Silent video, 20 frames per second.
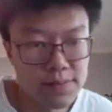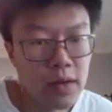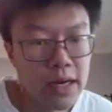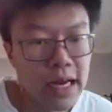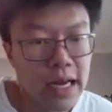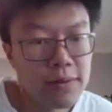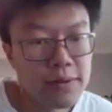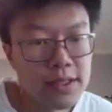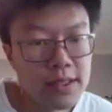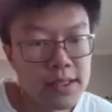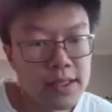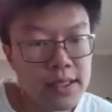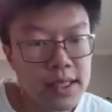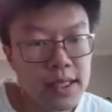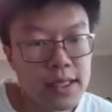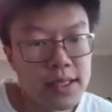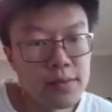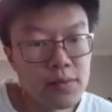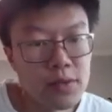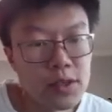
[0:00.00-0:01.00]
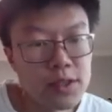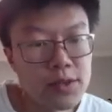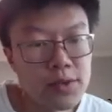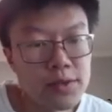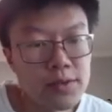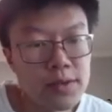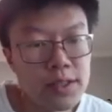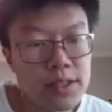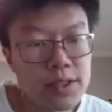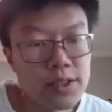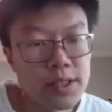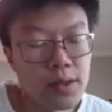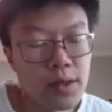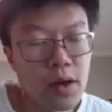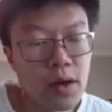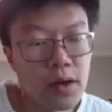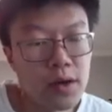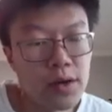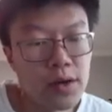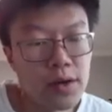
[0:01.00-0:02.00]
What happens is that once we reach
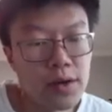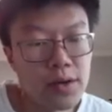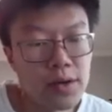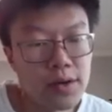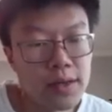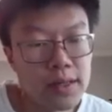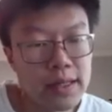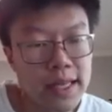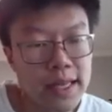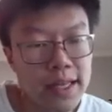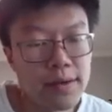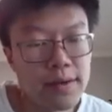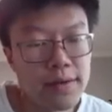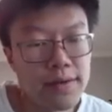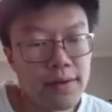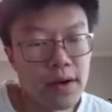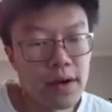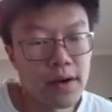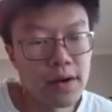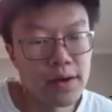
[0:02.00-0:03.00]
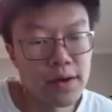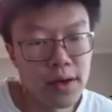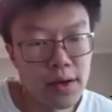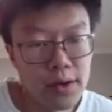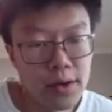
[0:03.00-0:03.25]
longer length of our